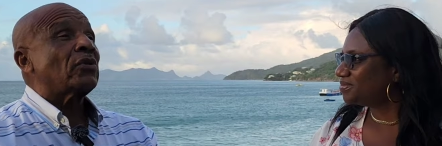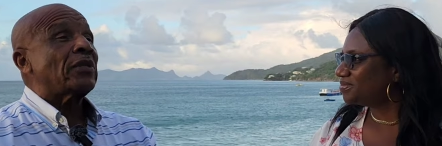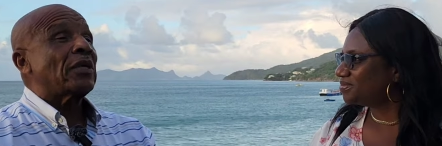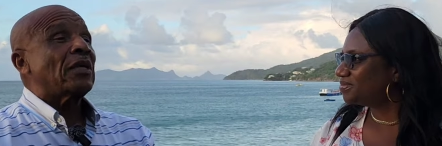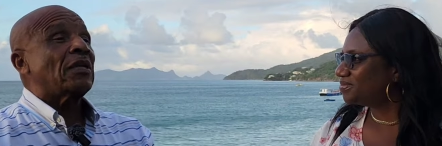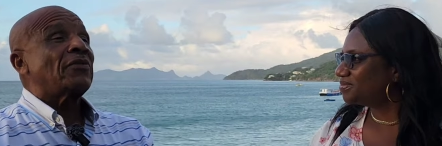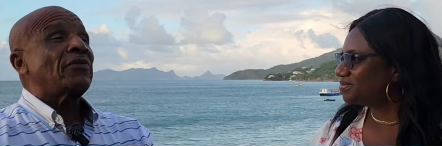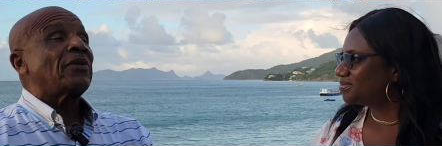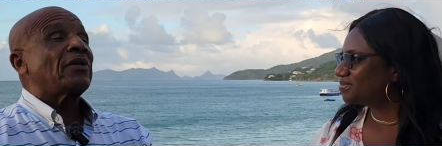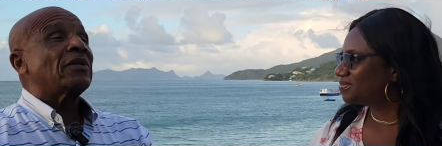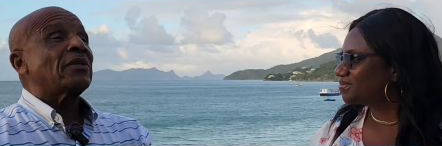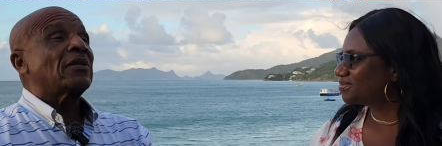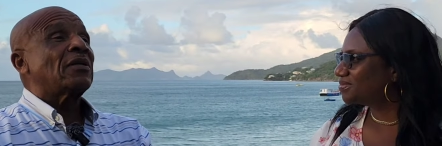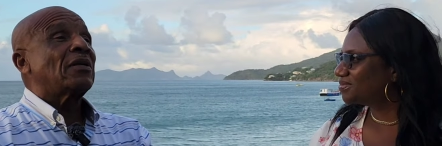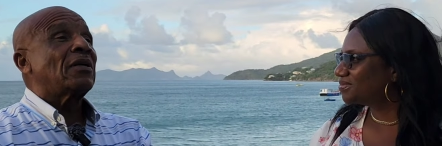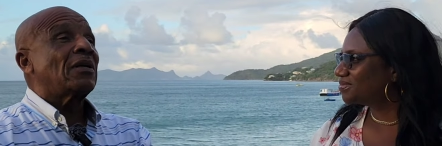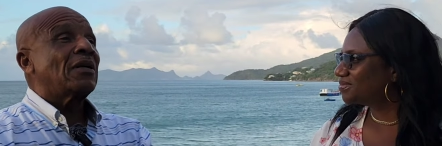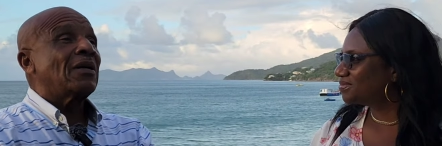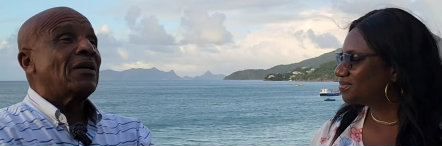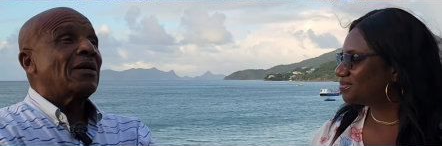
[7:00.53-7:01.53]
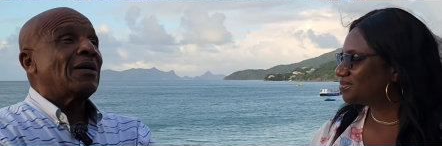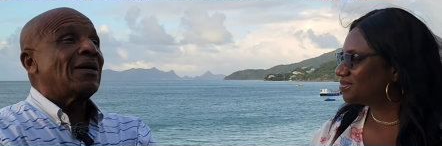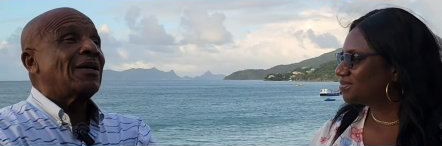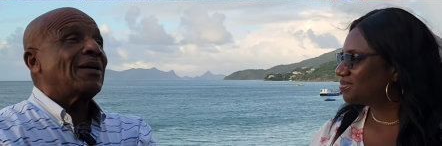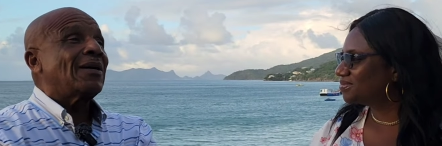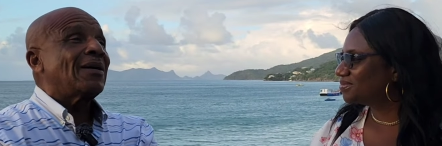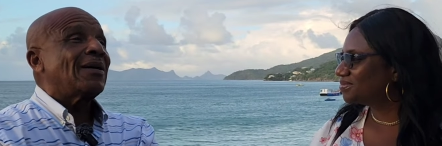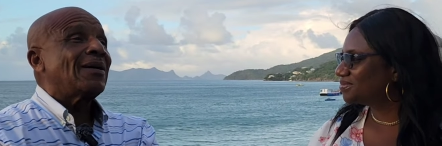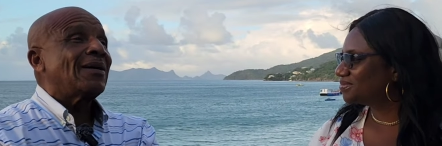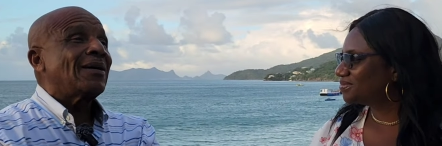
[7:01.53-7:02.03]
Speaker 1: to the elevator,
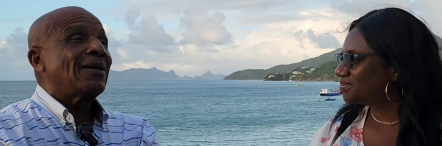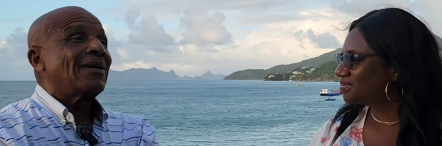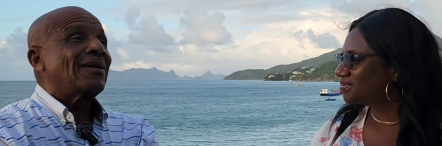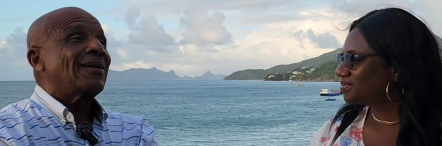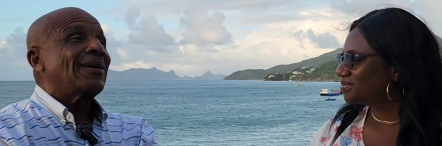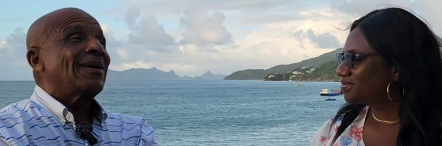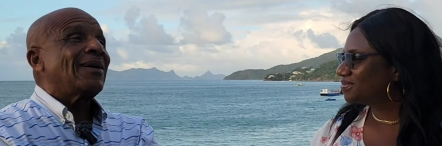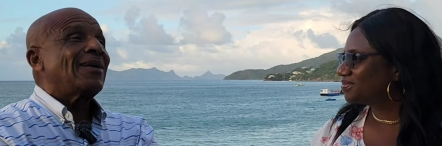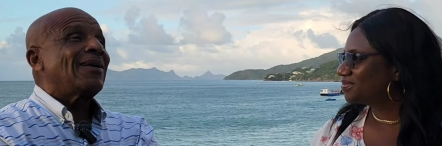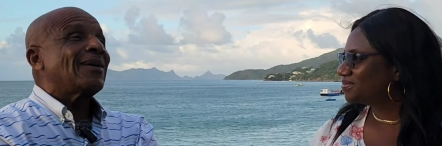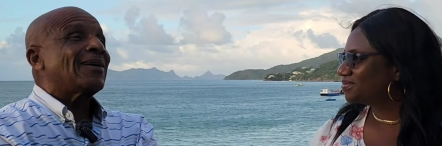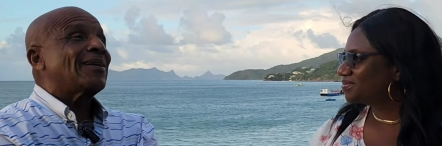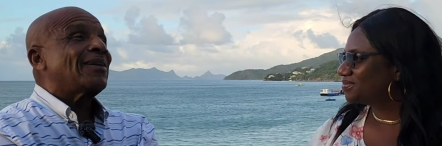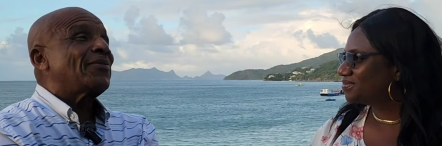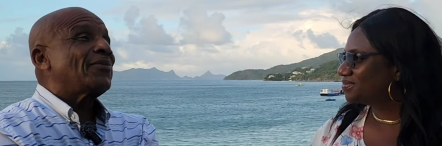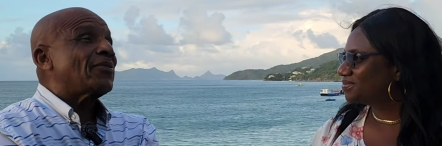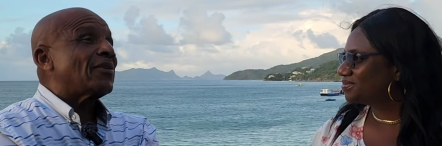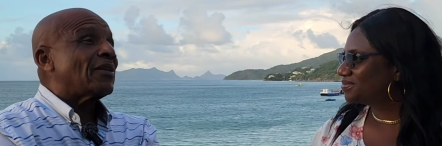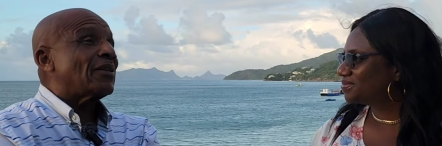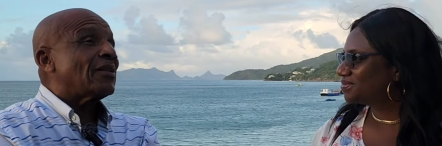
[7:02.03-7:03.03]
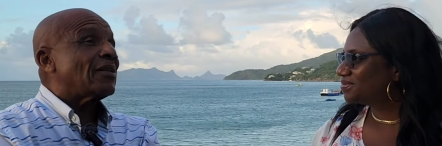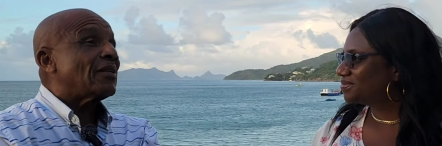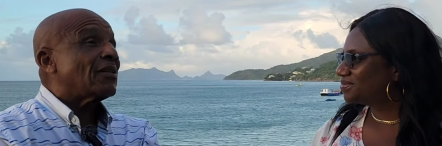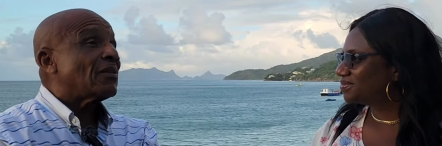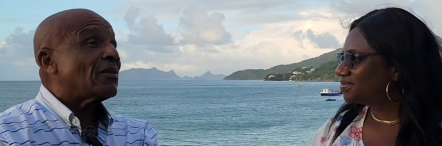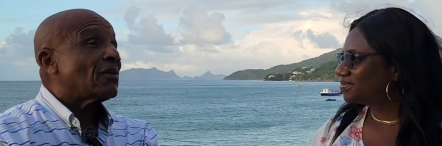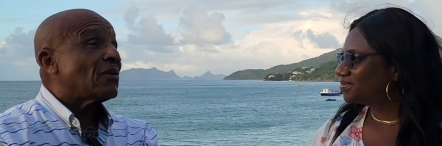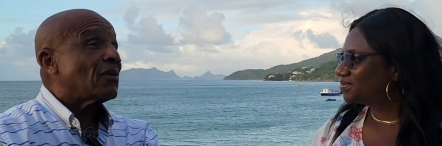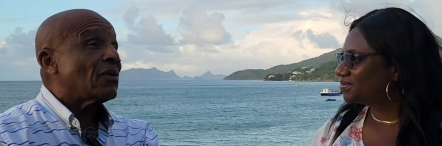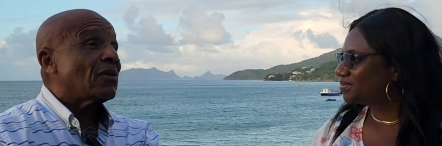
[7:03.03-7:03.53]
take Clifton.
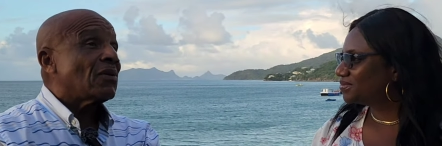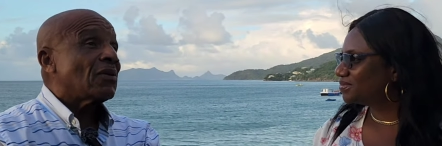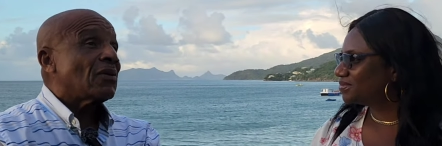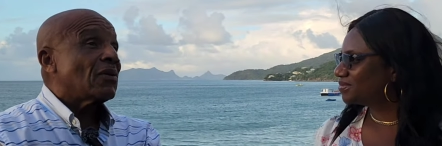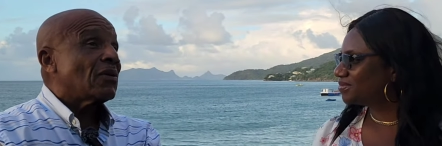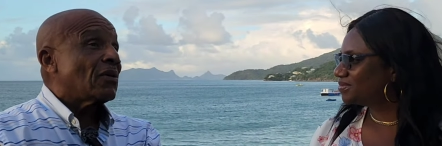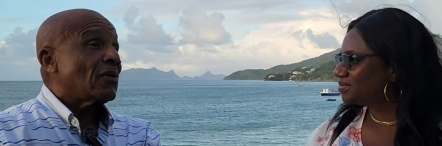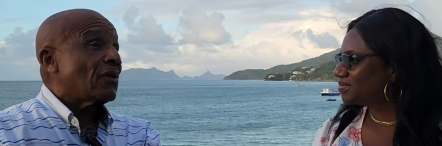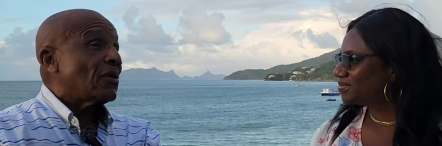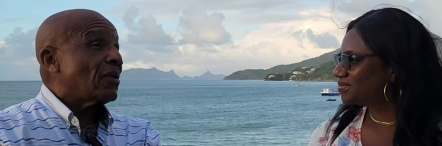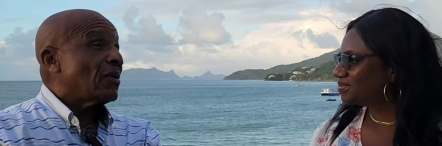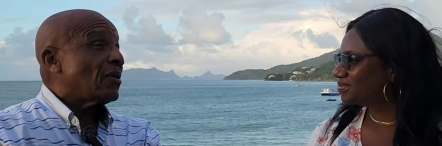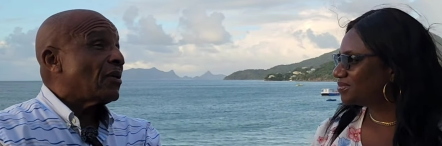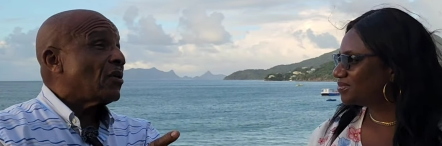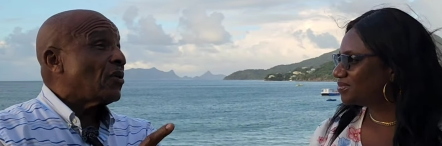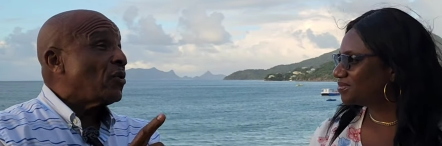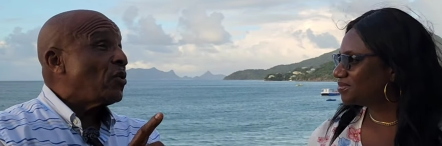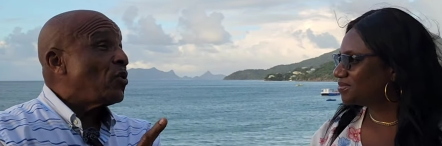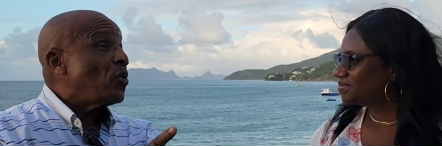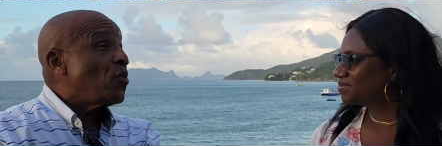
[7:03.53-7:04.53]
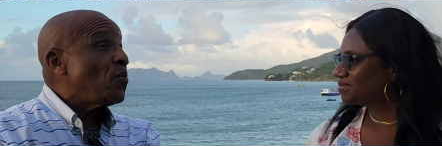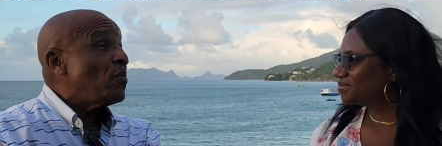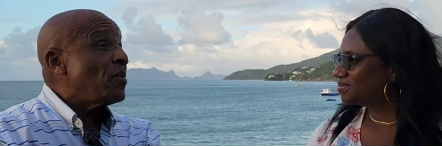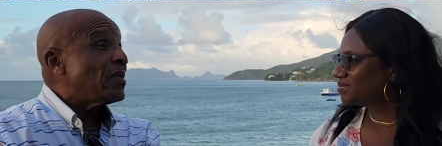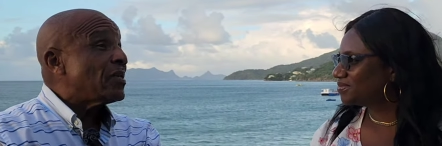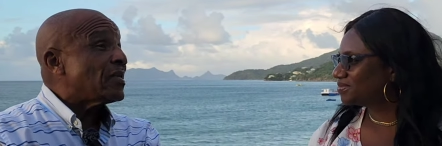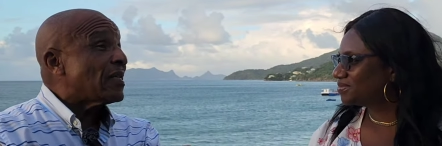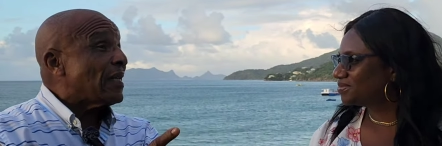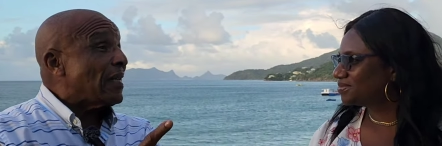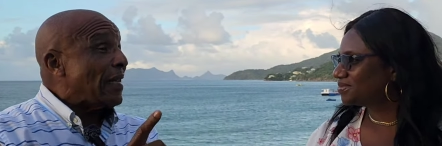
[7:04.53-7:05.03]
You,
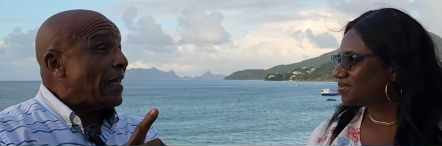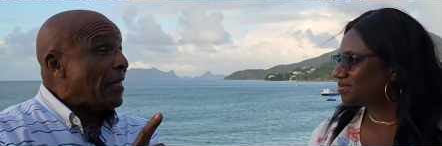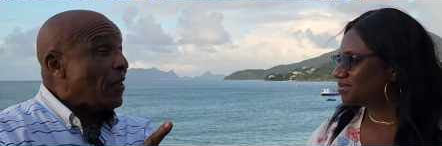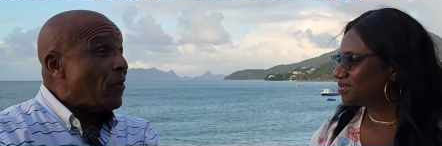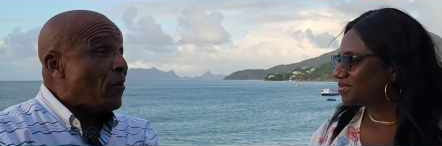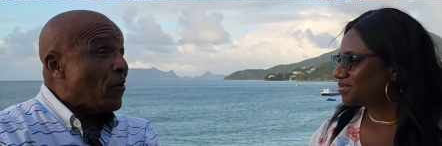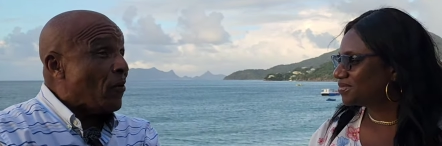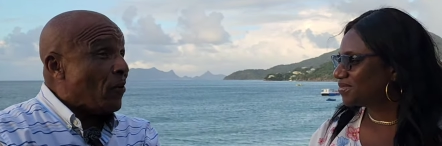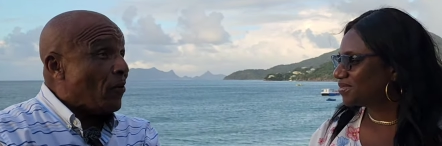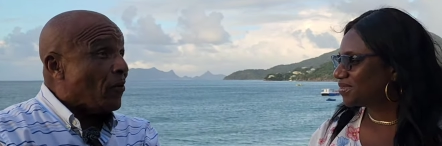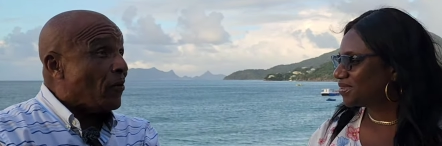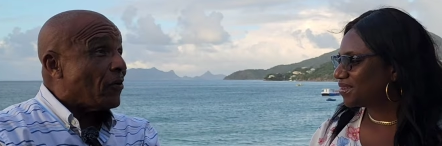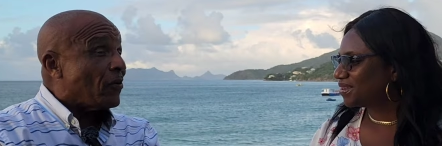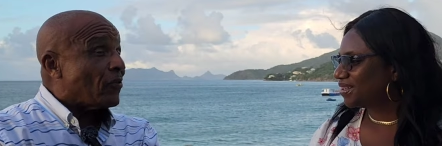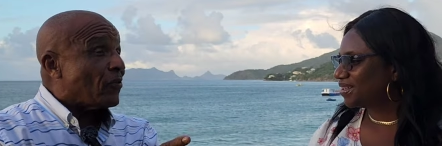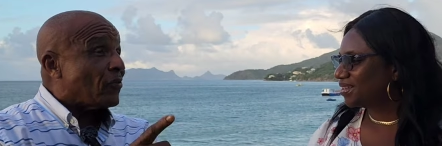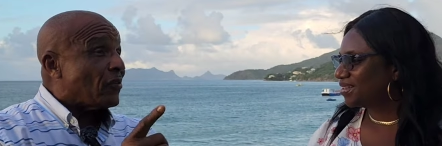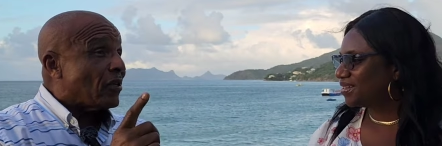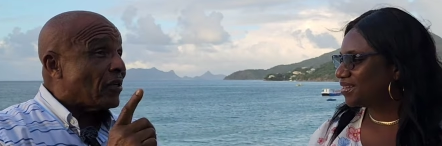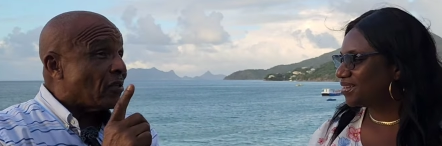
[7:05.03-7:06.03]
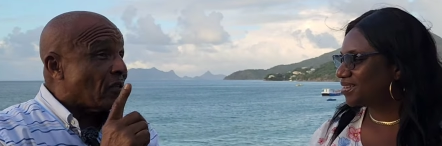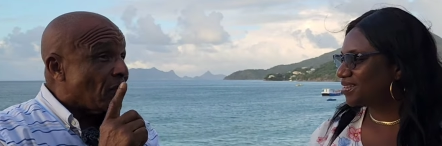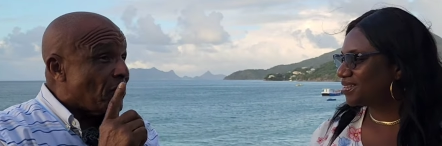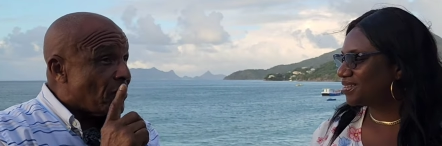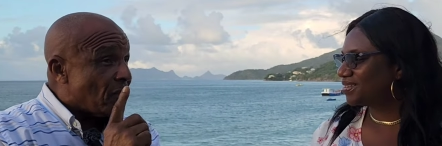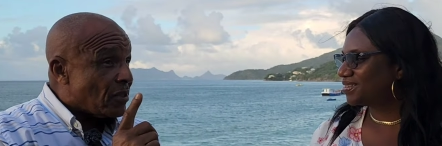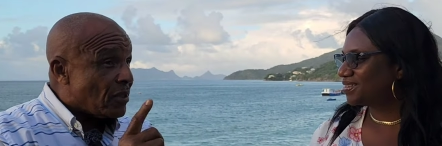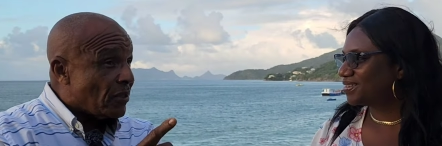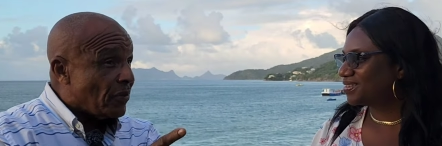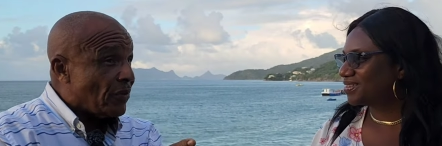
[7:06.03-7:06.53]
miss, Leo, you take
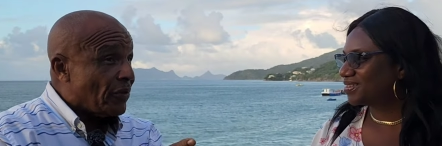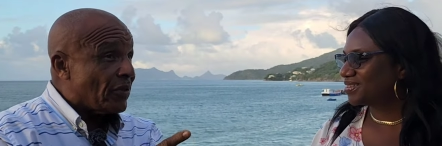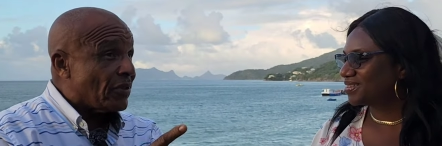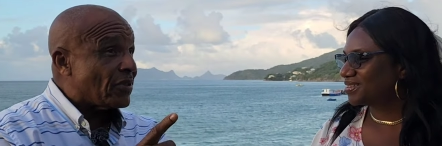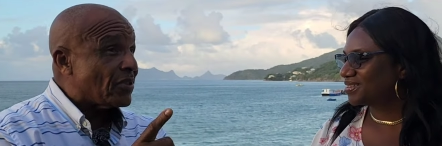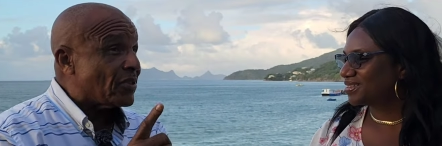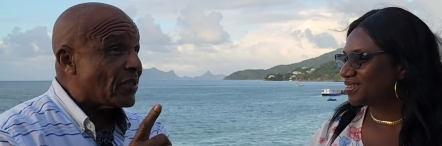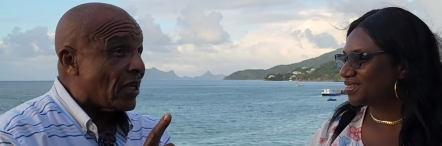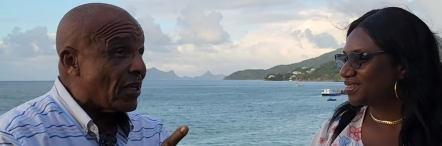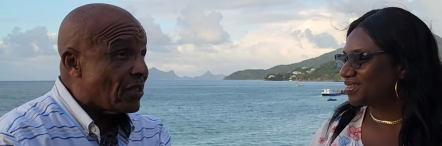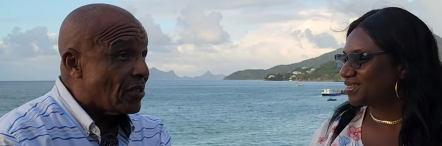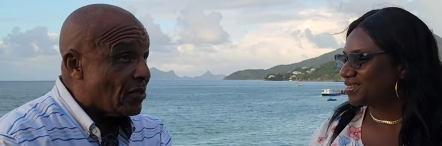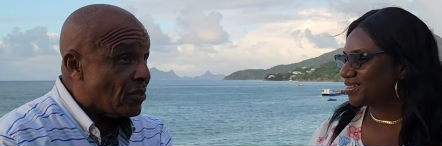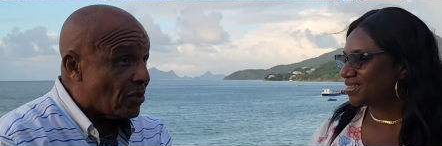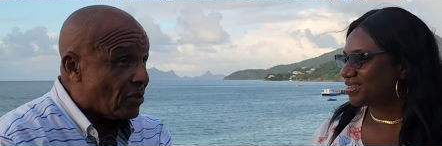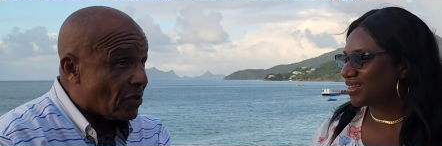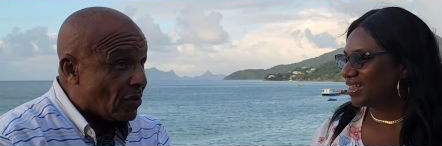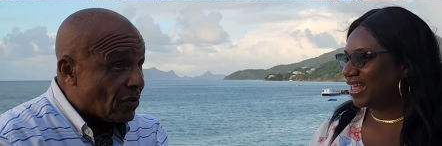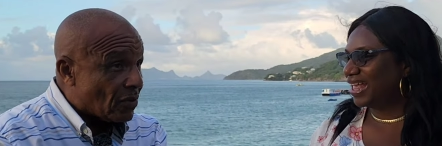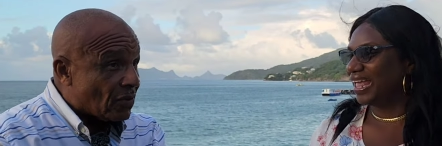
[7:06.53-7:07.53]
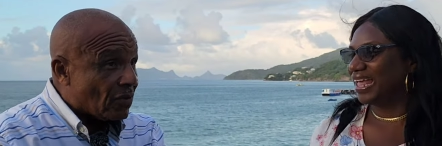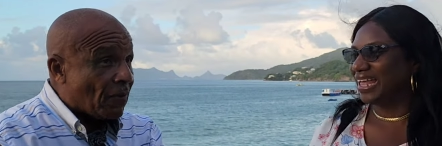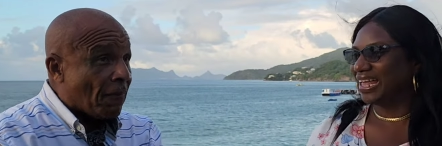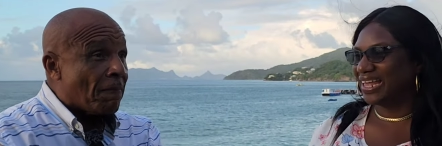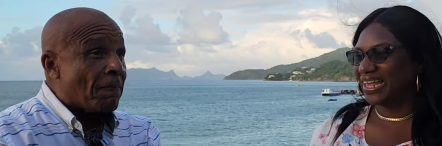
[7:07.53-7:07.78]
some serious chance, you know.